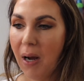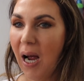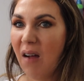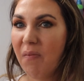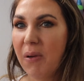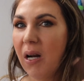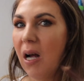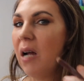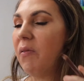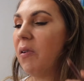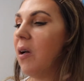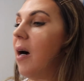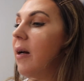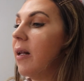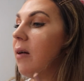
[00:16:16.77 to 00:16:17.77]
I have been
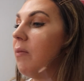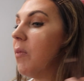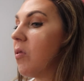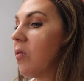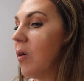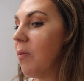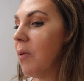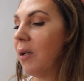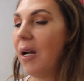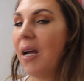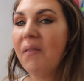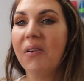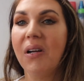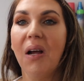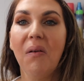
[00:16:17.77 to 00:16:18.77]
overlining on my top. I don't
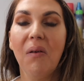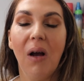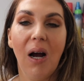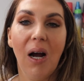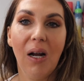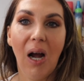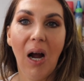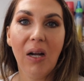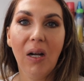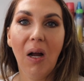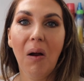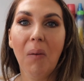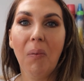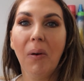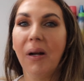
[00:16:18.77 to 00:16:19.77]
even know, I know
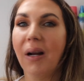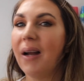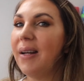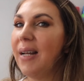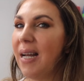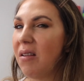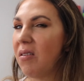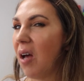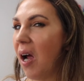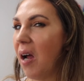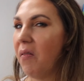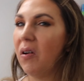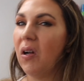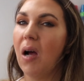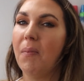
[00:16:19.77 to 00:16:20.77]
I probably don't need to
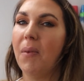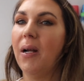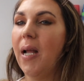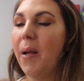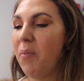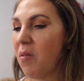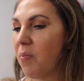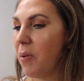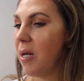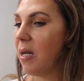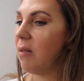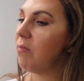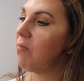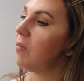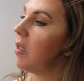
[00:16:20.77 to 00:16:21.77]
overline my lips,
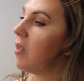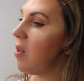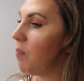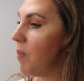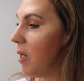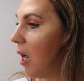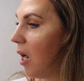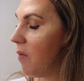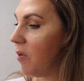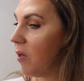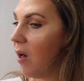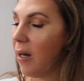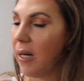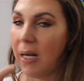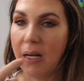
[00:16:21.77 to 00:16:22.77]
but I've just been
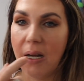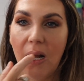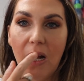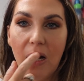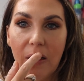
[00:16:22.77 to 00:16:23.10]
overlining